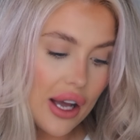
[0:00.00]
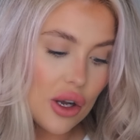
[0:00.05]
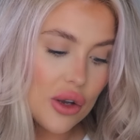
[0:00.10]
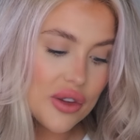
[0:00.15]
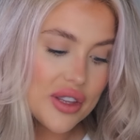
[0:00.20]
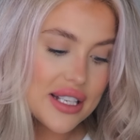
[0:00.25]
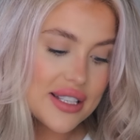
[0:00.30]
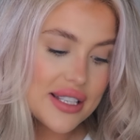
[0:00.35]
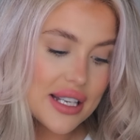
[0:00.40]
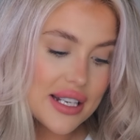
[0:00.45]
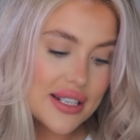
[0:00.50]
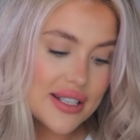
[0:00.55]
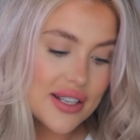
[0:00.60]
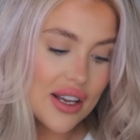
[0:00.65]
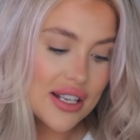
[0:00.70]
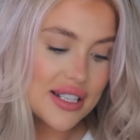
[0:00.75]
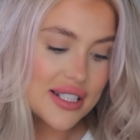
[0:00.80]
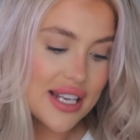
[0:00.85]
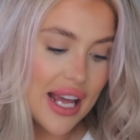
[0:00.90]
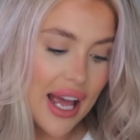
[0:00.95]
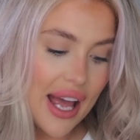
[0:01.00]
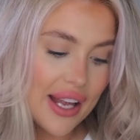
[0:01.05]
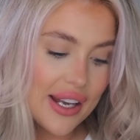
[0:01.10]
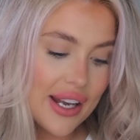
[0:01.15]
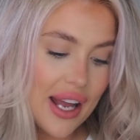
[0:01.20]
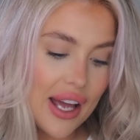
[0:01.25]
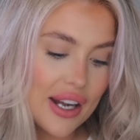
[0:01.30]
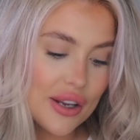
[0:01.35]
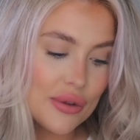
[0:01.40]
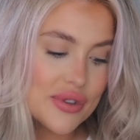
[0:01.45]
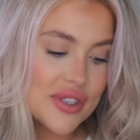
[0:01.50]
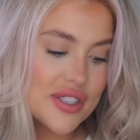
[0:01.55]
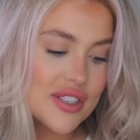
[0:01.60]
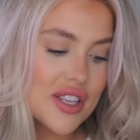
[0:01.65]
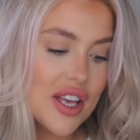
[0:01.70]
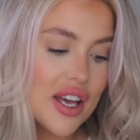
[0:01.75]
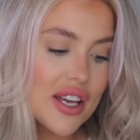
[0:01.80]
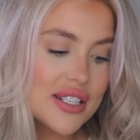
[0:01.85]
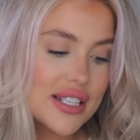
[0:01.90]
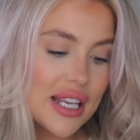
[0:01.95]
I got this in a size 10 and it was
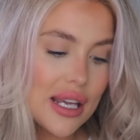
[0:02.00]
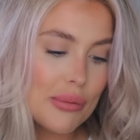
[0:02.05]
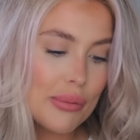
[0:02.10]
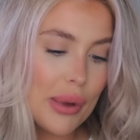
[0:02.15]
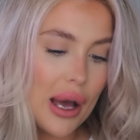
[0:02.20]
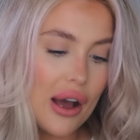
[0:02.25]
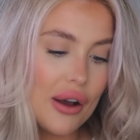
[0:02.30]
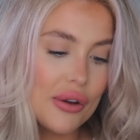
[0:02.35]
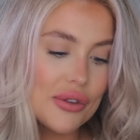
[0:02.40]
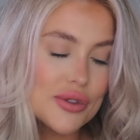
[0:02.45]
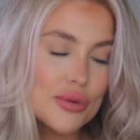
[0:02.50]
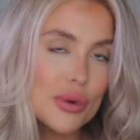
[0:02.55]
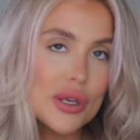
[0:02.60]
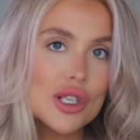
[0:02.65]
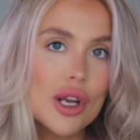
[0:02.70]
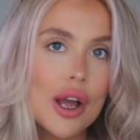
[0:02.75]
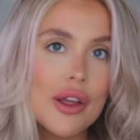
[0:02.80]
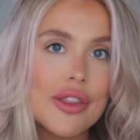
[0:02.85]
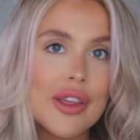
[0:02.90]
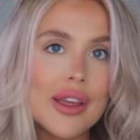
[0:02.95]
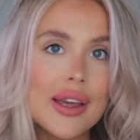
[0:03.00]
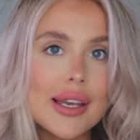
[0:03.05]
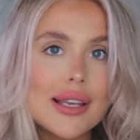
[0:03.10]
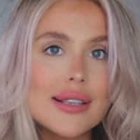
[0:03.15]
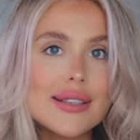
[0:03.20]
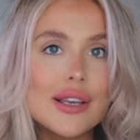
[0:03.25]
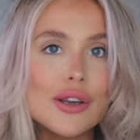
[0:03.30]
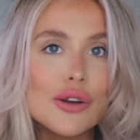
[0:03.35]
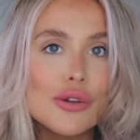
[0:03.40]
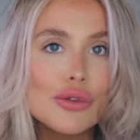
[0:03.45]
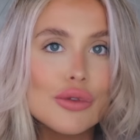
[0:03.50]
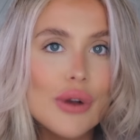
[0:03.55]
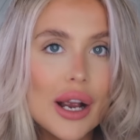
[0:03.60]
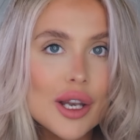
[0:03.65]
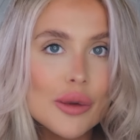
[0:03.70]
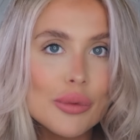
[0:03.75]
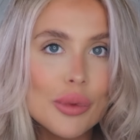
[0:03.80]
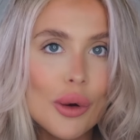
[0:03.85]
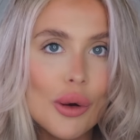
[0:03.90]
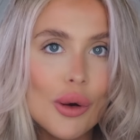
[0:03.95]
£13, which I think is
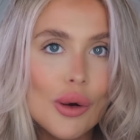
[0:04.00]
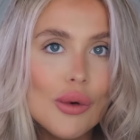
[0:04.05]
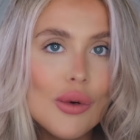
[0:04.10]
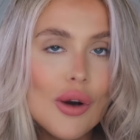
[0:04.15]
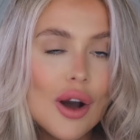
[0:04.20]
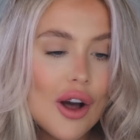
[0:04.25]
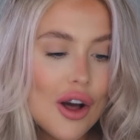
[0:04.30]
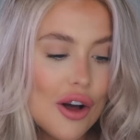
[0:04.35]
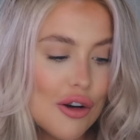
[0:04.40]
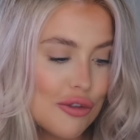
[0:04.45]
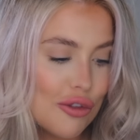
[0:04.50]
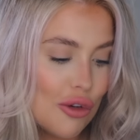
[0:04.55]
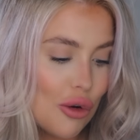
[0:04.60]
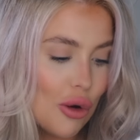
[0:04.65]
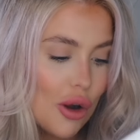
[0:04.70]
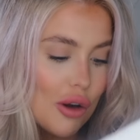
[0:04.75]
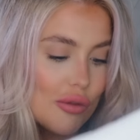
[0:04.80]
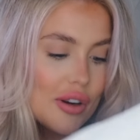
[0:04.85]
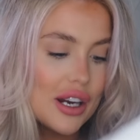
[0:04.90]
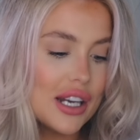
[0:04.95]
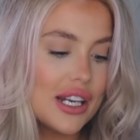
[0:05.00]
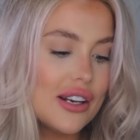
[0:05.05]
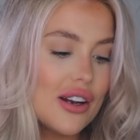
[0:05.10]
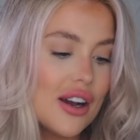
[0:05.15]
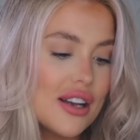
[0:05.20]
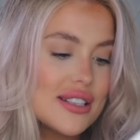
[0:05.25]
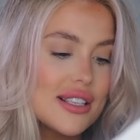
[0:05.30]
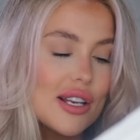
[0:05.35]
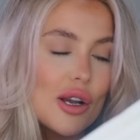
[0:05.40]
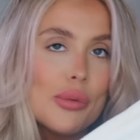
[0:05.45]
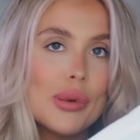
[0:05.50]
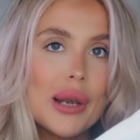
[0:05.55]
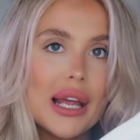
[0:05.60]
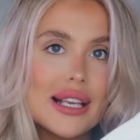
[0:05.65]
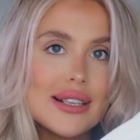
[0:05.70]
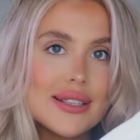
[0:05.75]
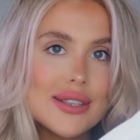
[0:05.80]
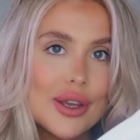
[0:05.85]
incredible for a really nice little play